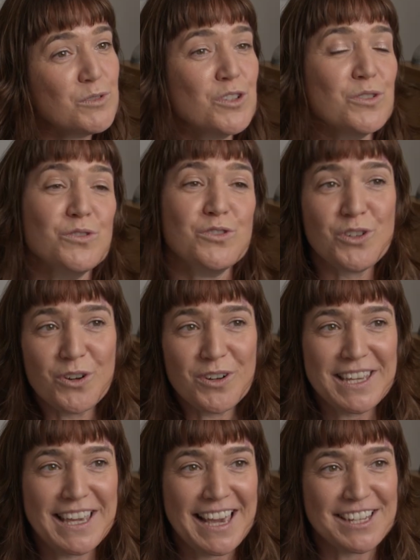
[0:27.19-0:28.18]
to
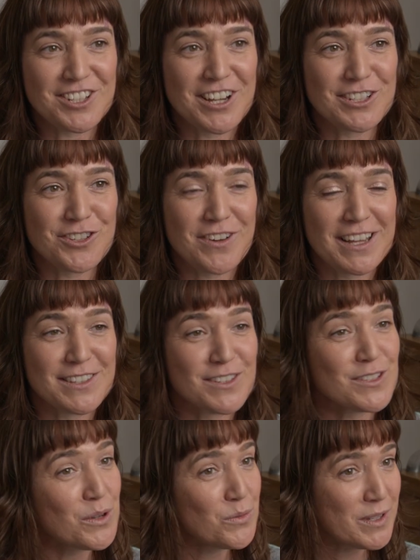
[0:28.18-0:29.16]
Talking HR
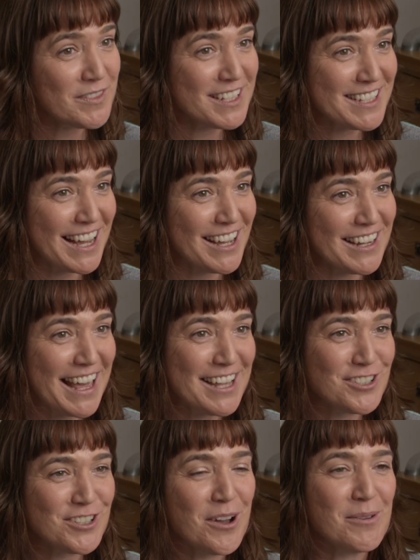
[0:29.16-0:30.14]
Trends with Natal
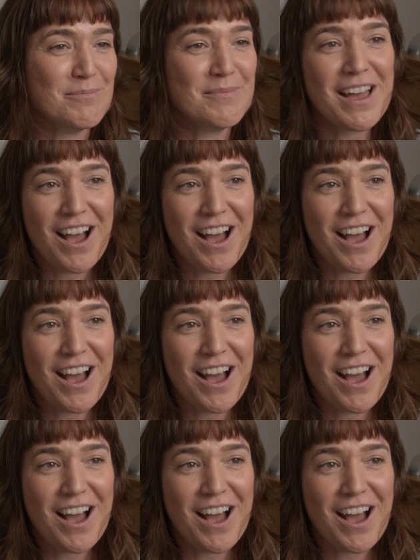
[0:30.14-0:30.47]
and Tom.